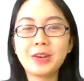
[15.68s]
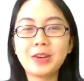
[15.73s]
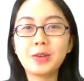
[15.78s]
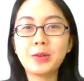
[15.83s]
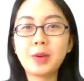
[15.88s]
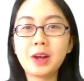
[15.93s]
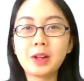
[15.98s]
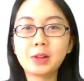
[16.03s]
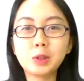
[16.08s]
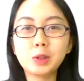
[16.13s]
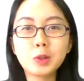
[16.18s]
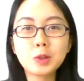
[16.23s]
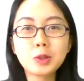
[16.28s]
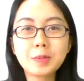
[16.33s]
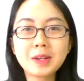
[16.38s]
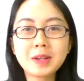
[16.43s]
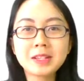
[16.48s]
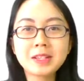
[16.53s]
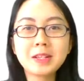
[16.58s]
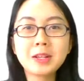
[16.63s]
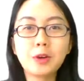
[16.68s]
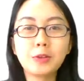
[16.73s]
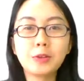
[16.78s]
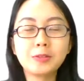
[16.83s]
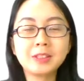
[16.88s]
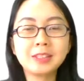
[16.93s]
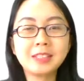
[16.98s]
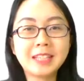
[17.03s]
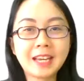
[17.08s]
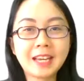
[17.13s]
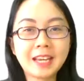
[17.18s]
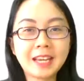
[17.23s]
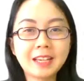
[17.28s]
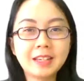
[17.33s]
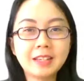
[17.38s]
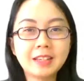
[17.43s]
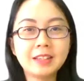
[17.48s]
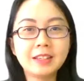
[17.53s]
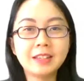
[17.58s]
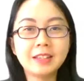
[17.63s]
Well, Toastmaster of the
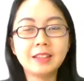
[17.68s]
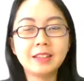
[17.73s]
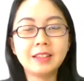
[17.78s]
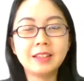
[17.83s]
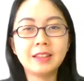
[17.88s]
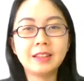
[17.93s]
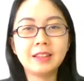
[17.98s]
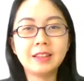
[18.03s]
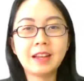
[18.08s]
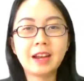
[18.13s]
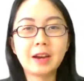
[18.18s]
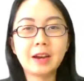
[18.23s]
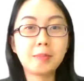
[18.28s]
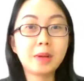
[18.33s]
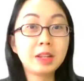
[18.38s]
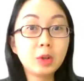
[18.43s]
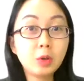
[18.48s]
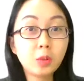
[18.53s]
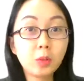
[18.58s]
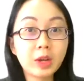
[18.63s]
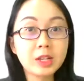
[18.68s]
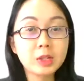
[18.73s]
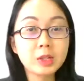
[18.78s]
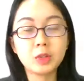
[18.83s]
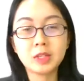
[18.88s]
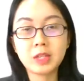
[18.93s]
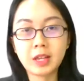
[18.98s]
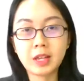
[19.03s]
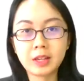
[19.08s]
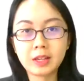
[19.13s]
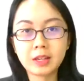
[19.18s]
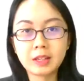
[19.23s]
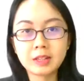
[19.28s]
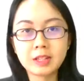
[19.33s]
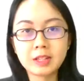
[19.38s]
day, there are many ways to say it.